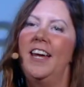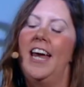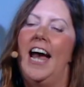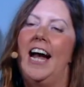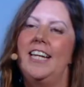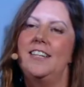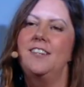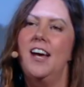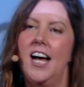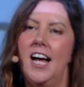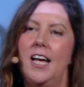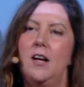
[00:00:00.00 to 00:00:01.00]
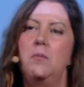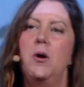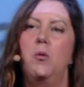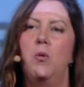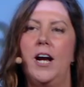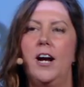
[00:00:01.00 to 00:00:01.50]
at a time
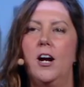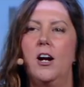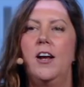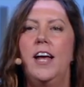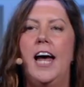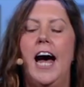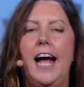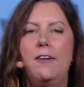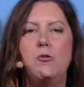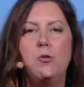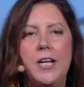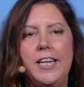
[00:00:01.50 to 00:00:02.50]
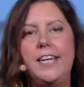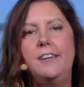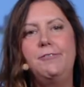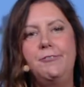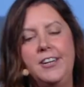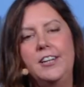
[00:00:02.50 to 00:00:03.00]
where I really
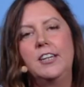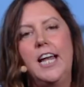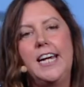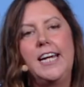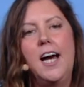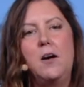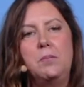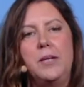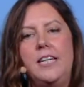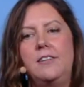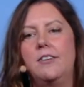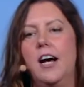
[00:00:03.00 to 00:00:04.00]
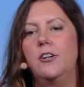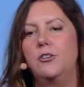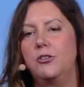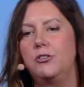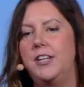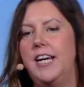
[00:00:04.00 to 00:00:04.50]
feel like companies
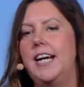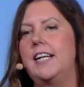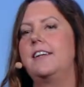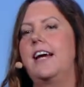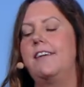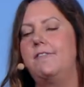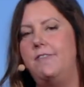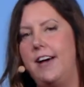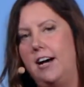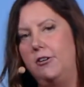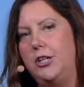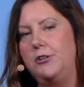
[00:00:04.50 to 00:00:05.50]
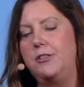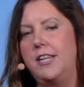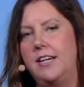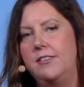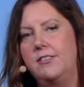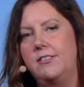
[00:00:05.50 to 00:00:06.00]
understand and value
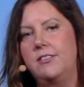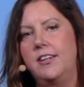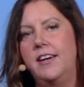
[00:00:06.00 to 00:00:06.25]
this.